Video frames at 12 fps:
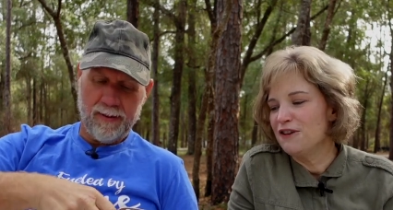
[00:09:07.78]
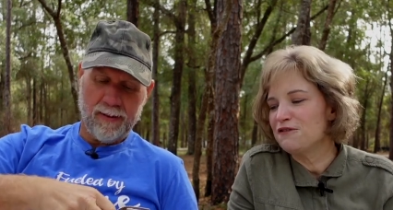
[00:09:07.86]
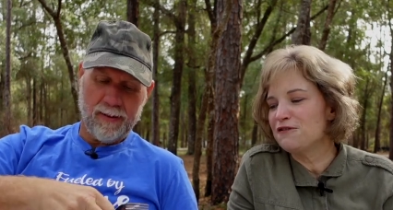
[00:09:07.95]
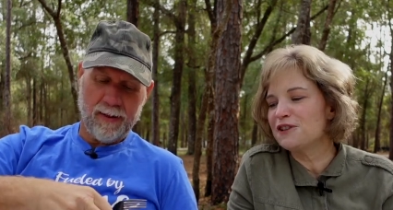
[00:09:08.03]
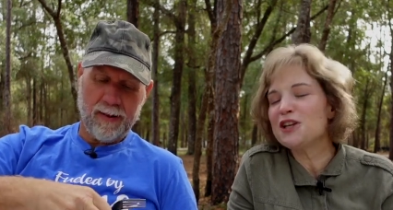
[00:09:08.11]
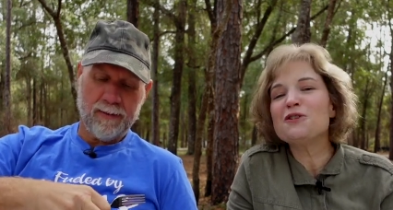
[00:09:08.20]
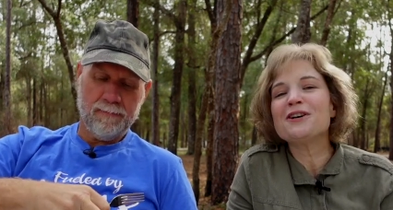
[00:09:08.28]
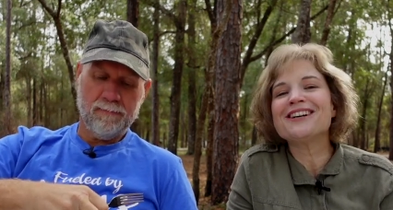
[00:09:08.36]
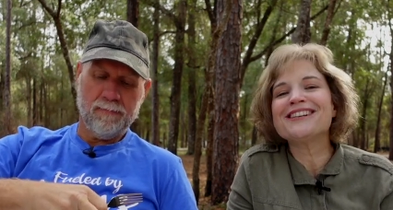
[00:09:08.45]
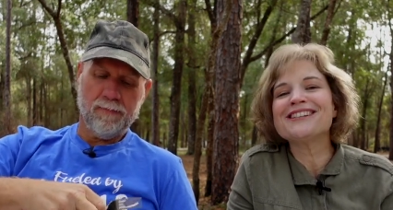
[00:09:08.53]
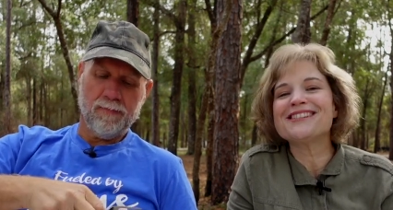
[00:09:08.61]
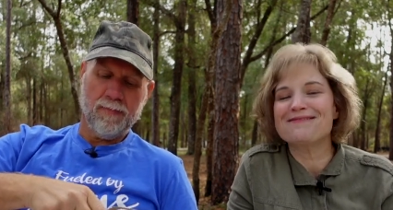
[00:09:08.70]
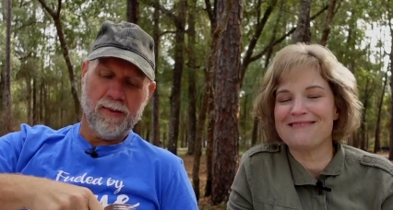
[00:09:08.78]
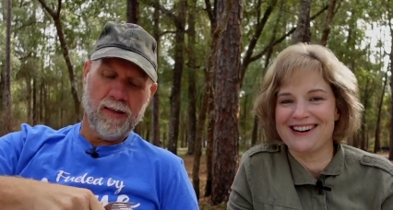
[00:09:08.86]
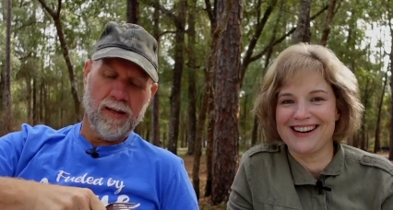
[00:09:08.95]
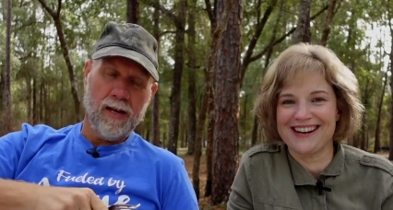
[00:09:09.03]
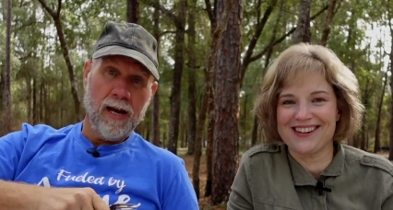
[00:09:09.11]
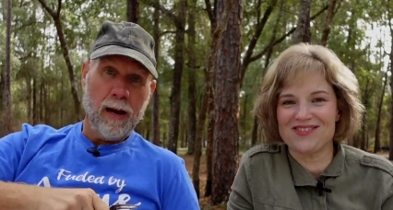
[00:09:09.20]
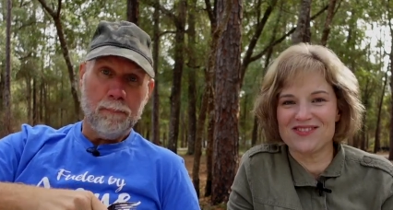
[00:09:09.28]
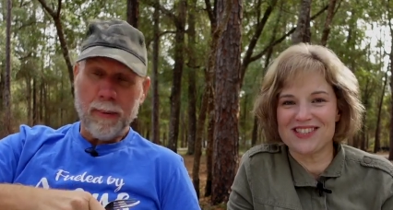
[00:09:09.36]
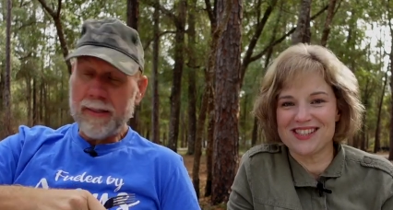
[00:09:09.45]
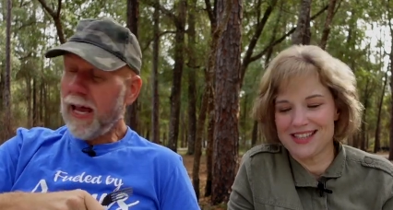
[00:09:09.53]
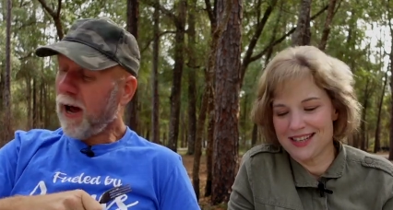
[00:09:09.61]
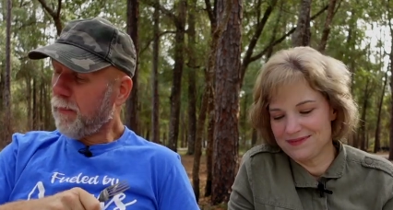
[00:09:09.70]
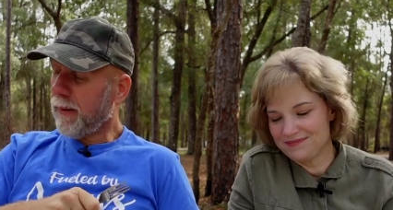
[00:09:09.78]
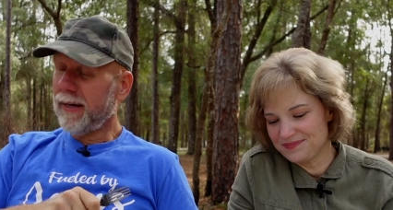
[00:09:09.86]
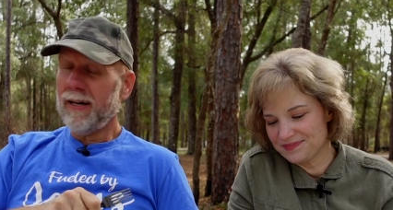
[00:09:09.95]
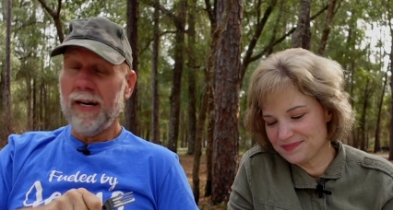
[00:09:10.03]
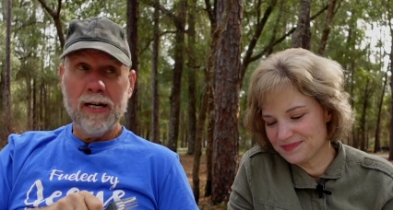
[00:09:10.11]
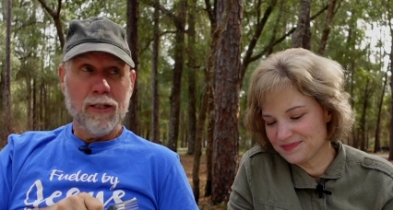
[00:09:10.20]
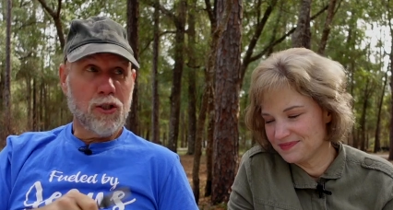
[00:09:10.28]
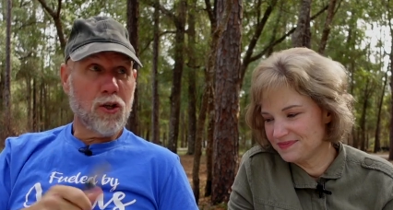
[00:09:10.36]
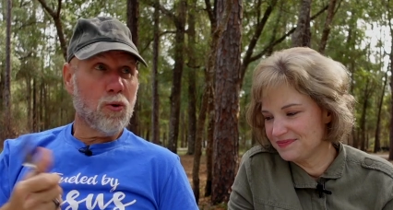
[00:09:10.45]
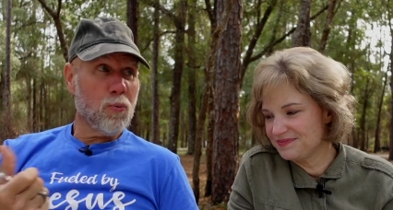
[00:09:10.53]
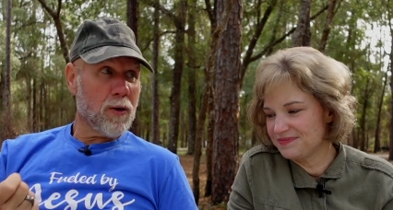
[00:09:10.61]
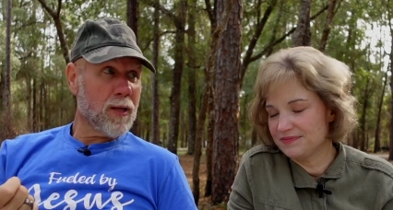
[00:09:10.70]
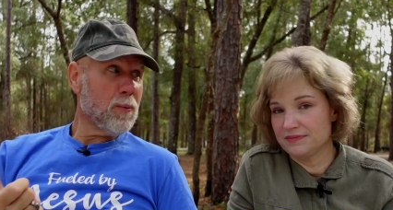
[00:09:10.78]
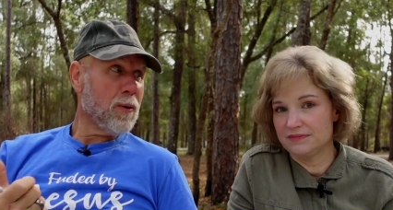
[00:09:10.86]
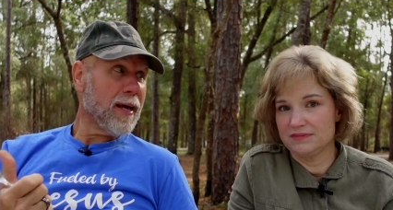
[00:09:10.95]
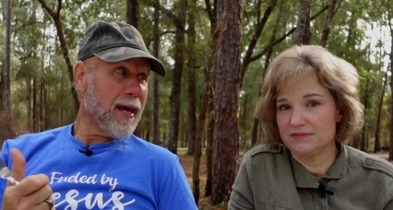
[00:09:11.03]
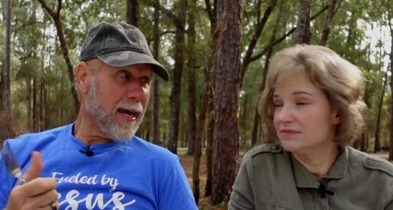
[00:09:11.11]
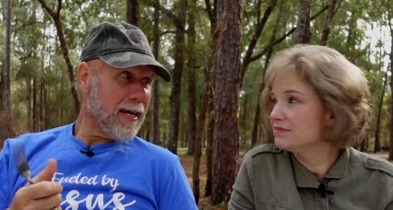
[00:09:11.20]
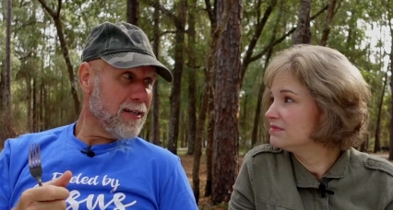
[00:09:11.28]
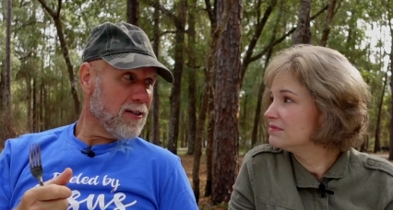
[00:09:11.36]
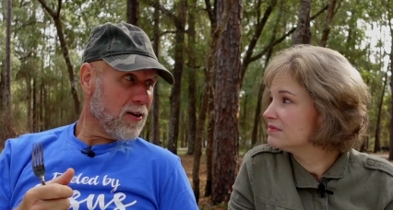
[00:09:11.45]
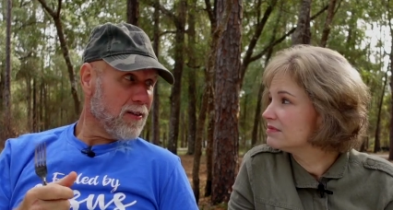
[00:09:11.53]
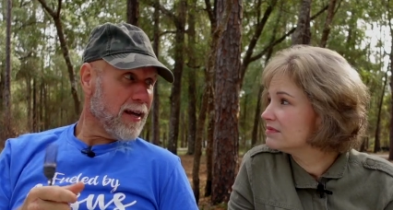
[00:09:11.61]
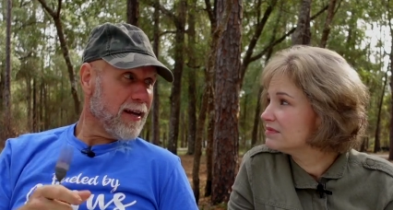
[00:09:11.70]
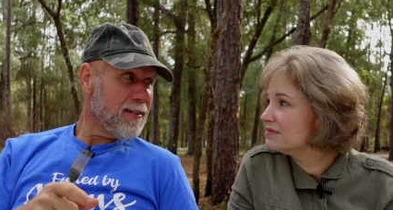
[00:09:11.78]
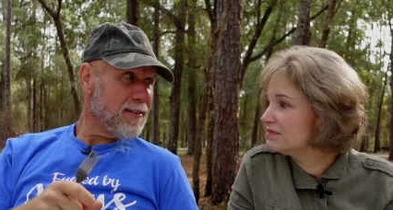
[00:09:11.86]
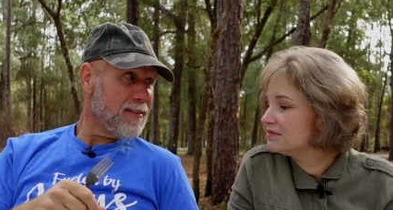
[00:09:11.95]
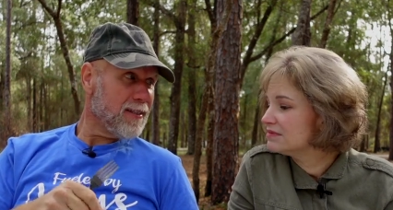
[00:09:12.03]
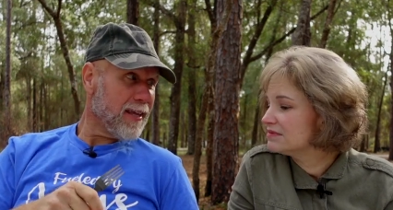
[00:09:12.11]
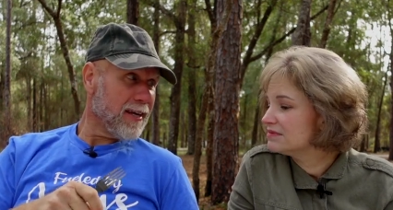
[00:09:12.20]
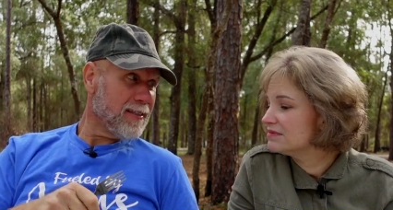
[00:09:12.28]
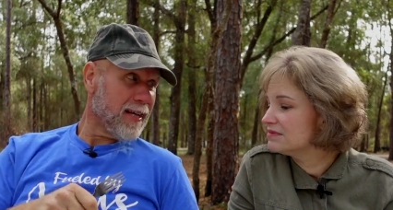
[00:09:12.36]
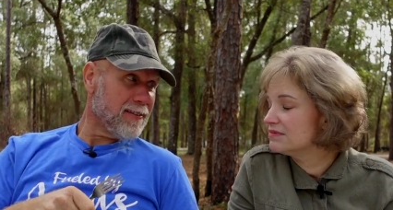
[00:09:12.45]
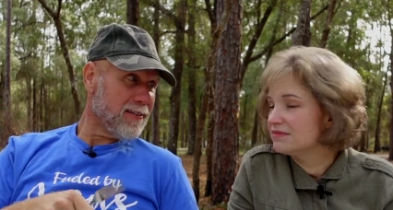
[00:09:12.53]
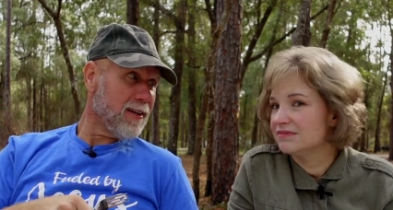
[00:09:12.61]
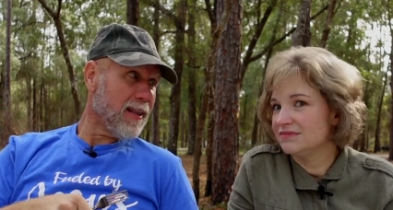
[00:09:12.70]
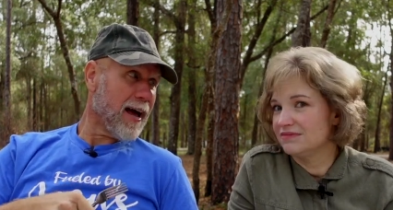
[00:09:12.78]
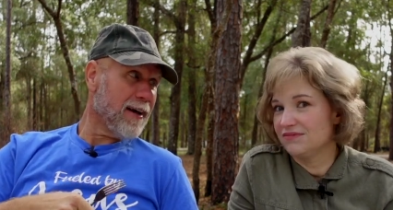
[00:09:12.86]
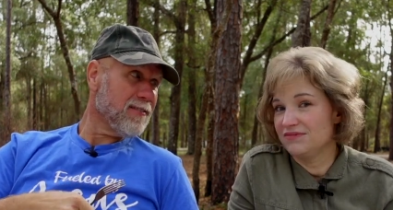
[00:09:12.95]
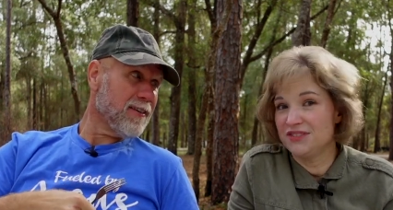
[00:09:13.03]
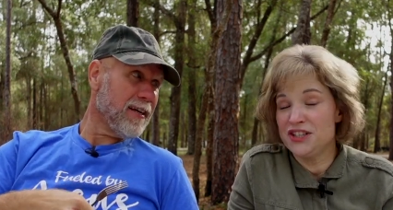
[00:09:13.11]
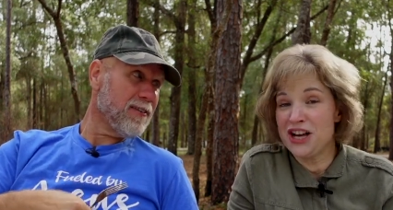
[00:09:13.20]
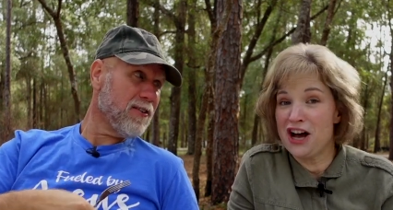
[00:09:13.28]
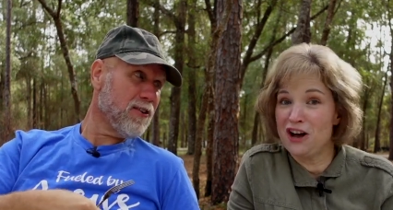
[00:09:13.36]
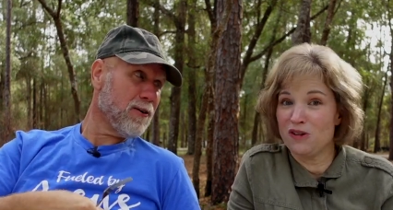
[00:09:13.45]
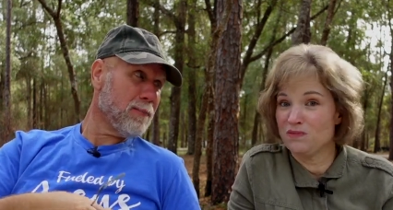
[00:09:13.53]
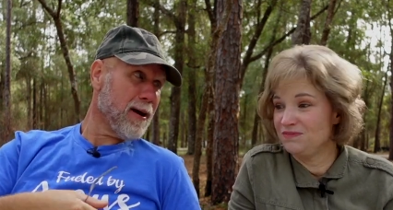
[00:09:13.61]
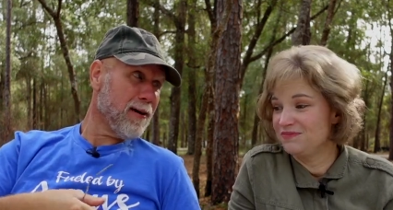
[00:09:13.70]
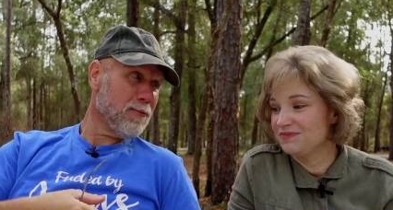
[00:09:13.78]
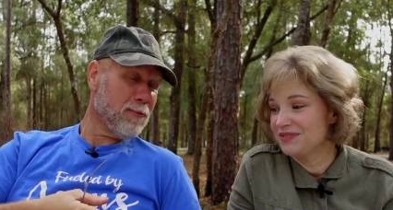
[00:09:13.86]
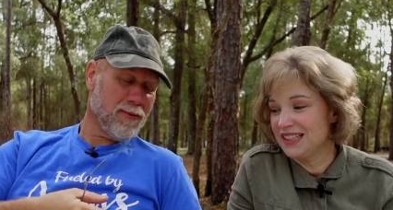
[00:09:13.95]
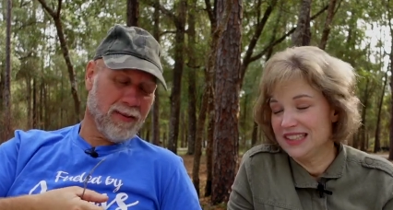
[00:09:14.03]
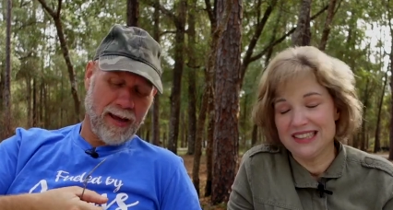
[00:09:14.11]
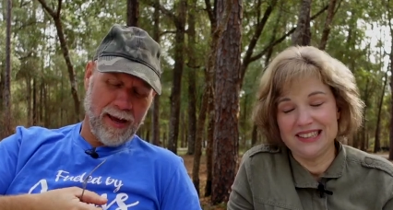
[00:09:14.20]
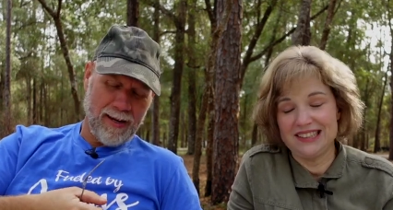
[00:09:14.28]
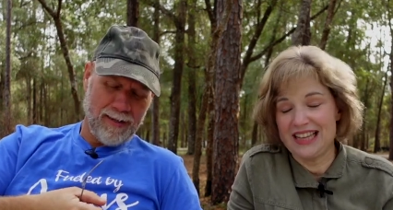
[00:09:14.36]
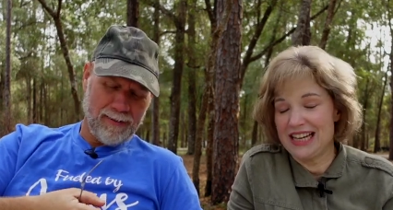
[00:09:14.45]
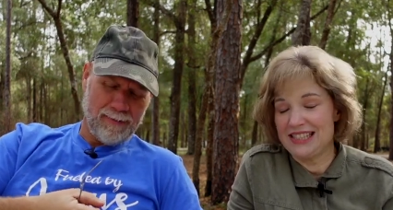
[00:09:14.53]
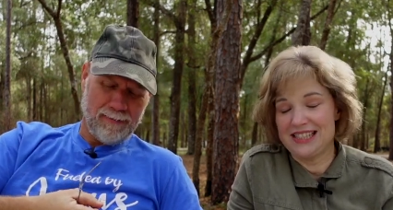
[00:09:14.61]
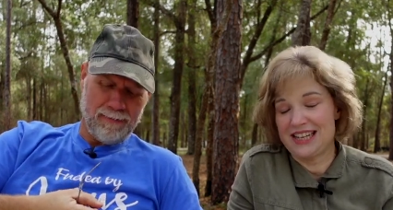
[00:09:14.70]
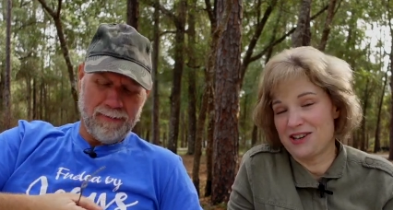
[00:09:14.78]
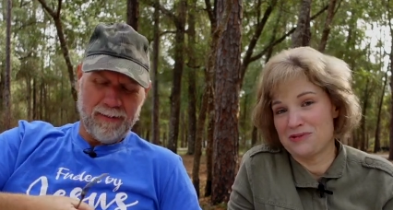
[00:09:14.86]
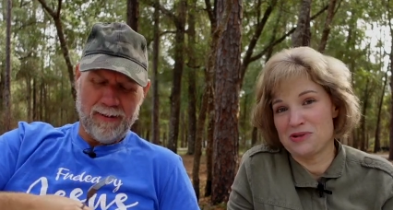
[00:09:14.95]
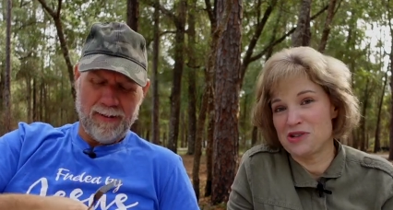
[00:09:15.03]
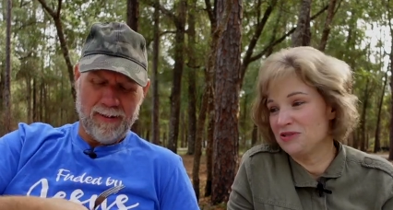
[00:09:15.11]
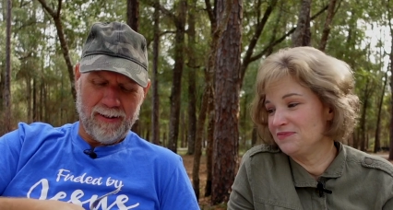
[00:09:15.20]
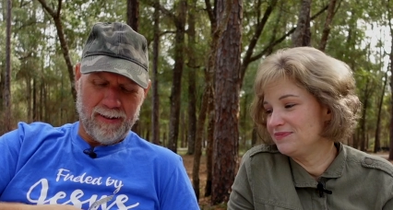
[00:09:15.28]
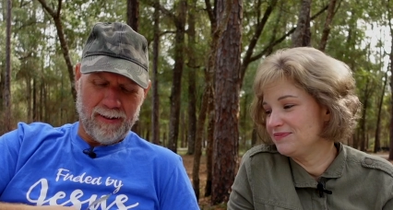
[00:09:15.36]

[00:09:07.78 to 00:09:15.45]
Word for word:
Speaker 1: Fluker's worms. But
Speaker 2: tell me, do you really want to end on that? Like, that's the last taste no, in your mouth? Was that? That's terrible.